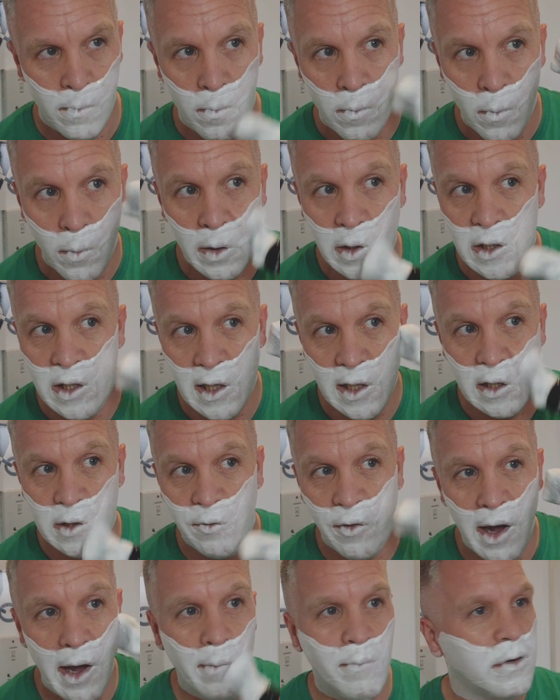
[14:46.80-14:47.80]
Which is
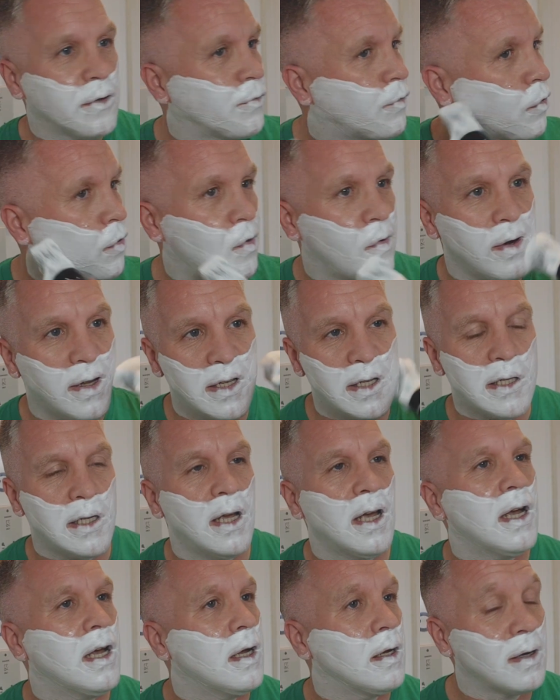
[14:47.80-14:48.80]
famous for its
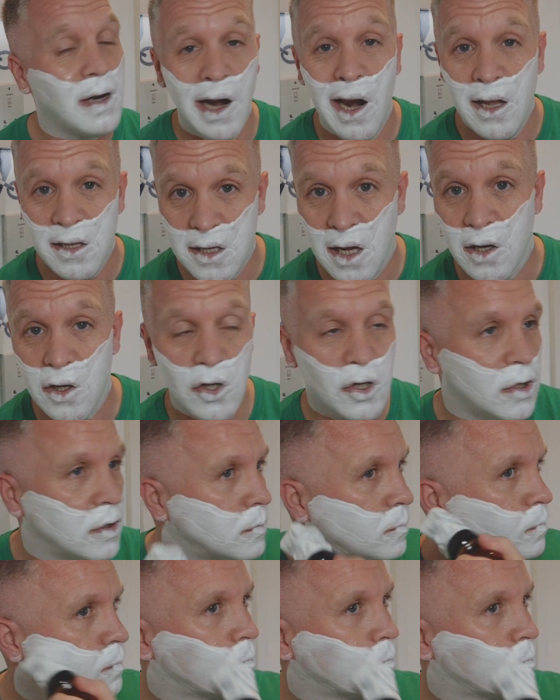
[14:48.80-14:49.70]
glass, actually.